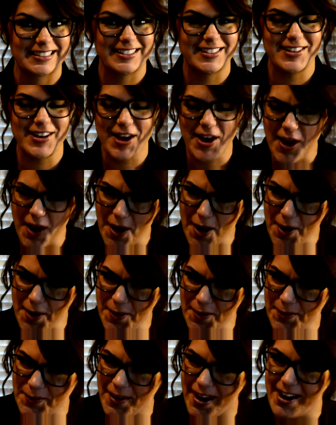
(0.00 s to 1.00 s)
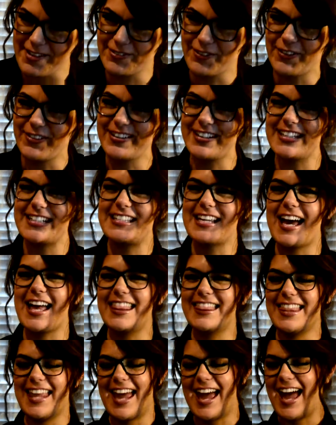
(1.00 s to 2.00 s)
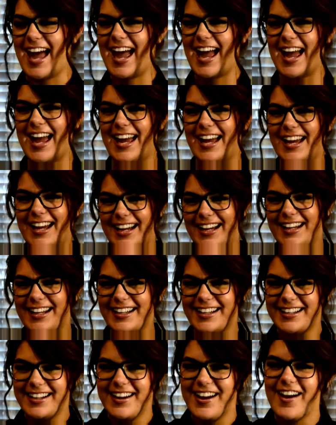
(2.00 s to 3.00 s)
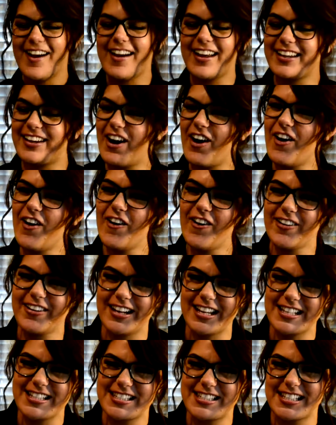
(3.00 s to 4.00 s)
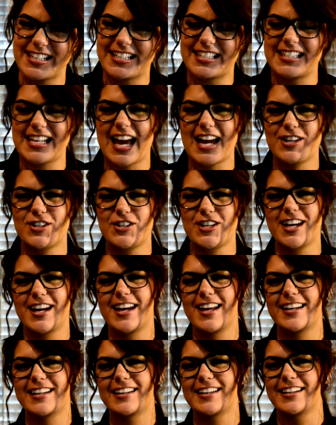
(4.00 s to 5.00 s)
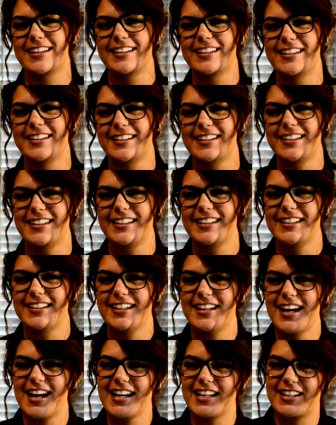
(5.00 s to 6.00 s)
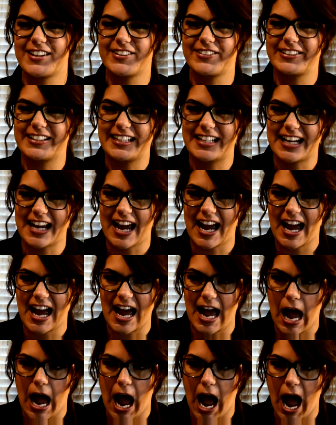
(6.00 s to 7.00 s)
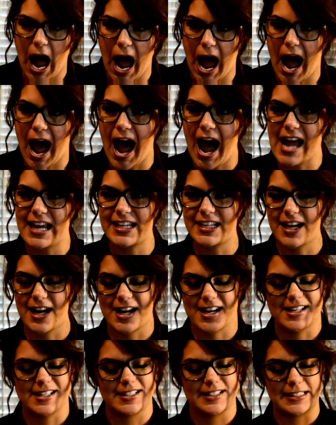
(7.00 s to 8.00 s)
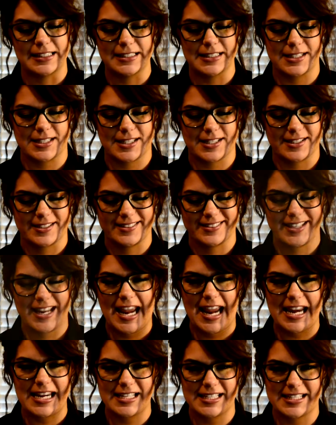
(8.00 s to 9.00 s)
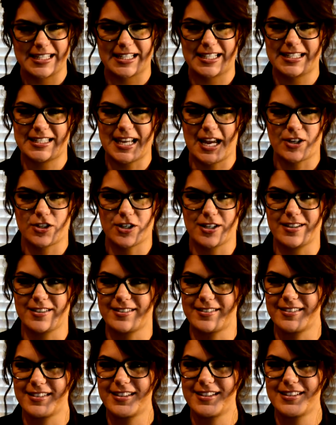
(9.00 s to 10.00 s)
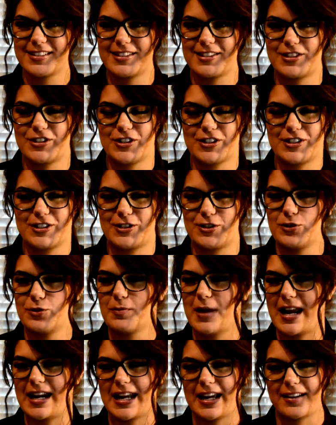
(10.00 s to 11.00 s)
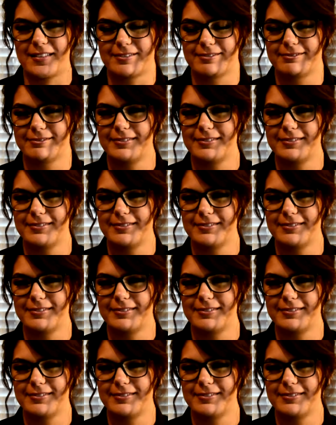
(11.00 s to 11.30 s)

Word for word: No! I've already done that! Do it. I can't in succession. You can't. I, I can't in succession. It's just too many.